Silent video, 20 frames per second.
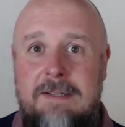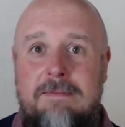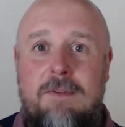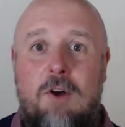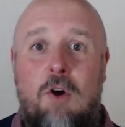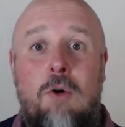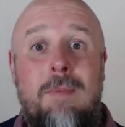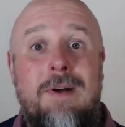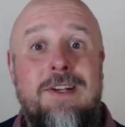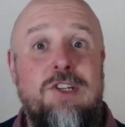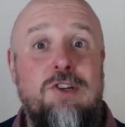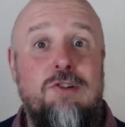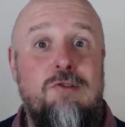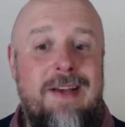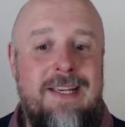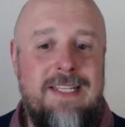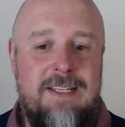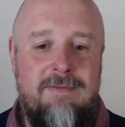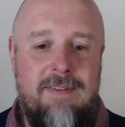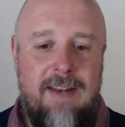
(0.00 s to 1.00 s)
almost
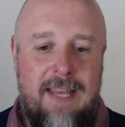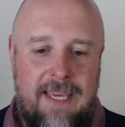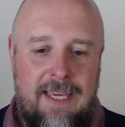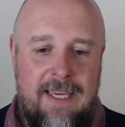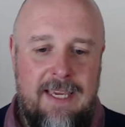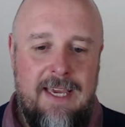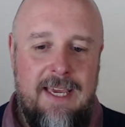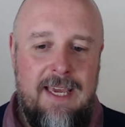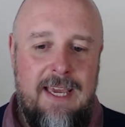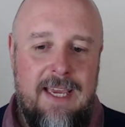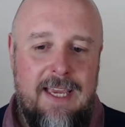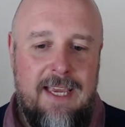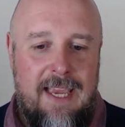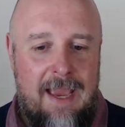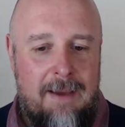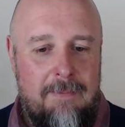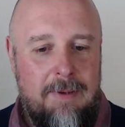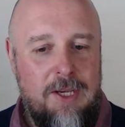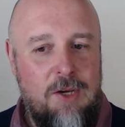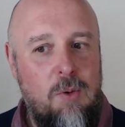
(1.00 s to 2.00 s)
aggressively
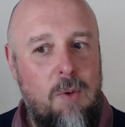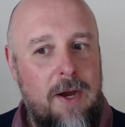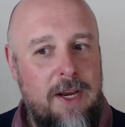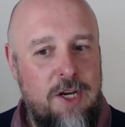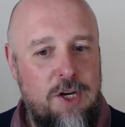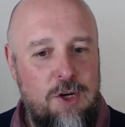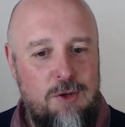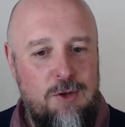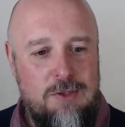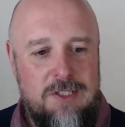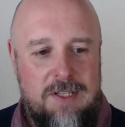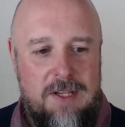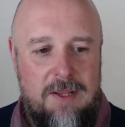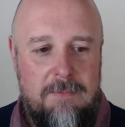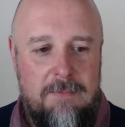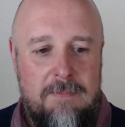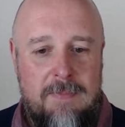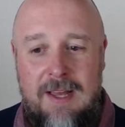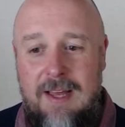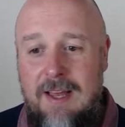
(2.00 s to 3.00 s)
can be quite new to them.
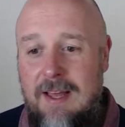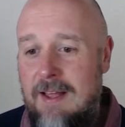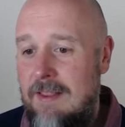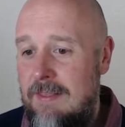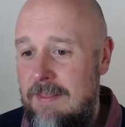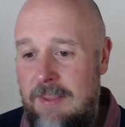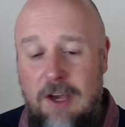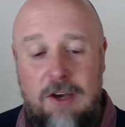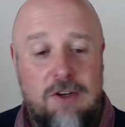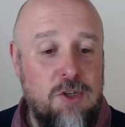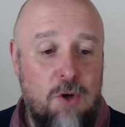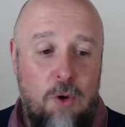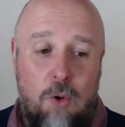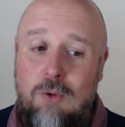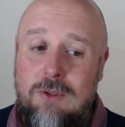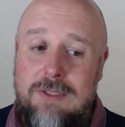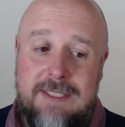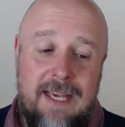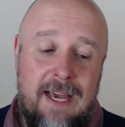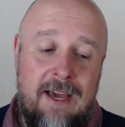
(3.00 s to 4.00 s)
Those all
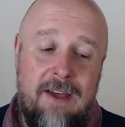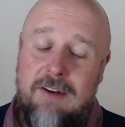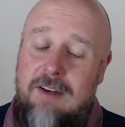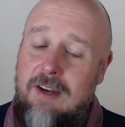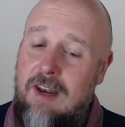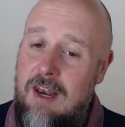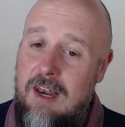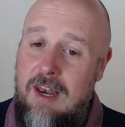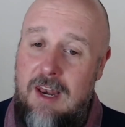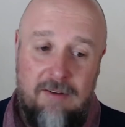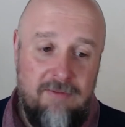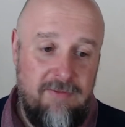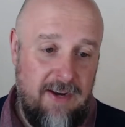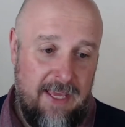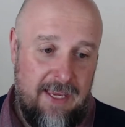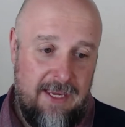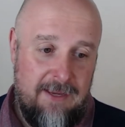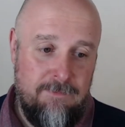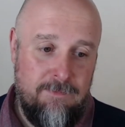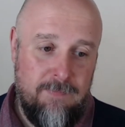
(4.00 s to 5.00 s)
sound
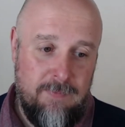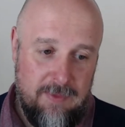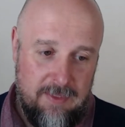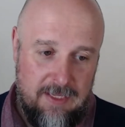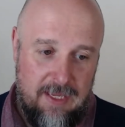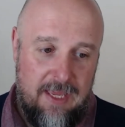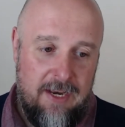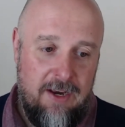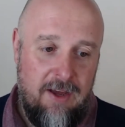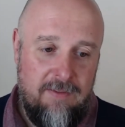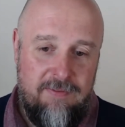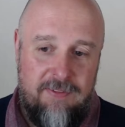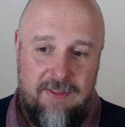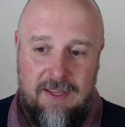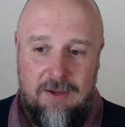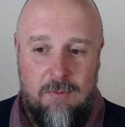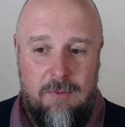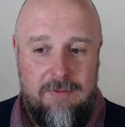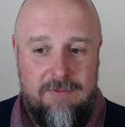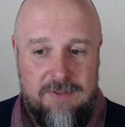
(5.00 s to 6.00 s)
lovely. And I
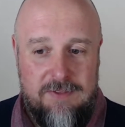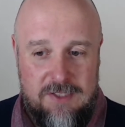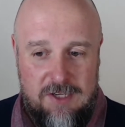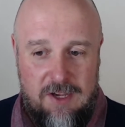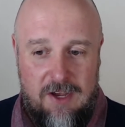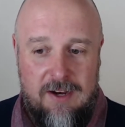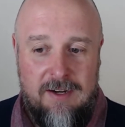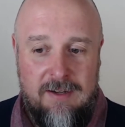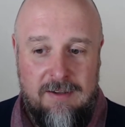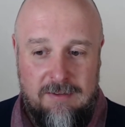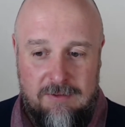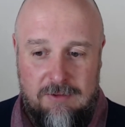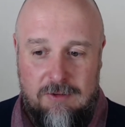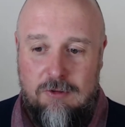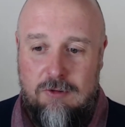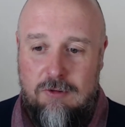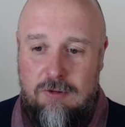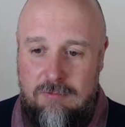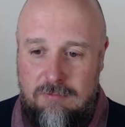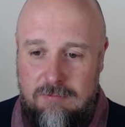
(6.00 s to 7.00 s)
think with certain
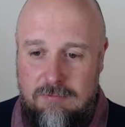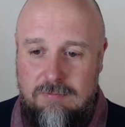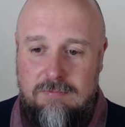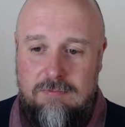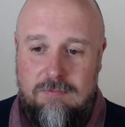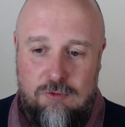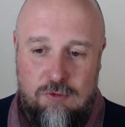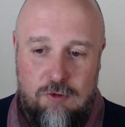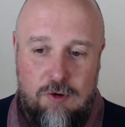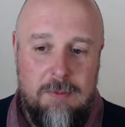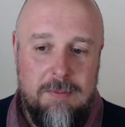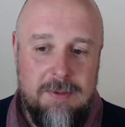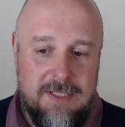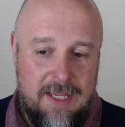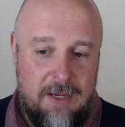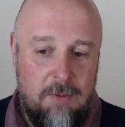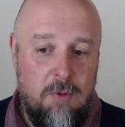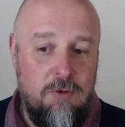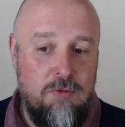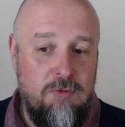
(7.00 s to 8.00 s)
groups,
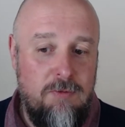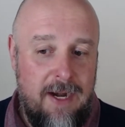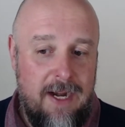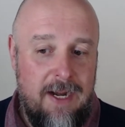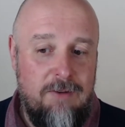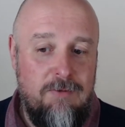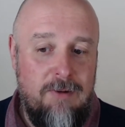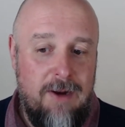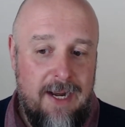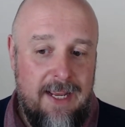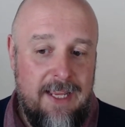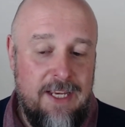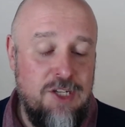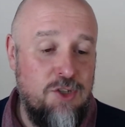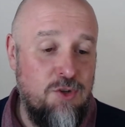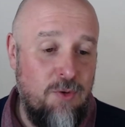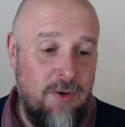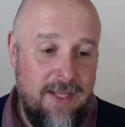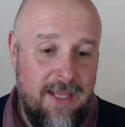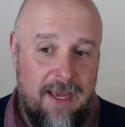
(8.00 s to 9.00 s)
they will really, really
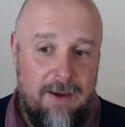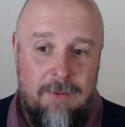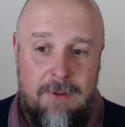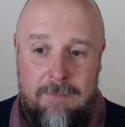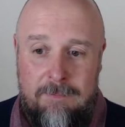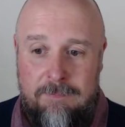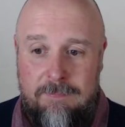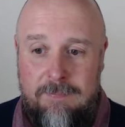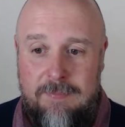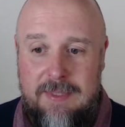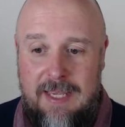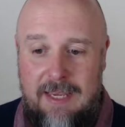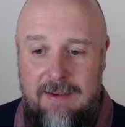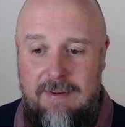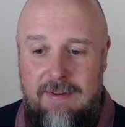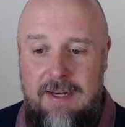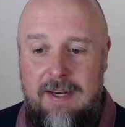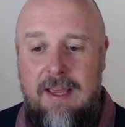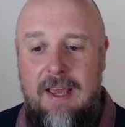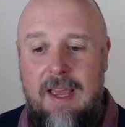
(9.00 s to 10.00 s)
enjoy that one,
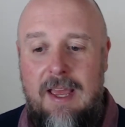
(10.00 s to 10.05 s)
David.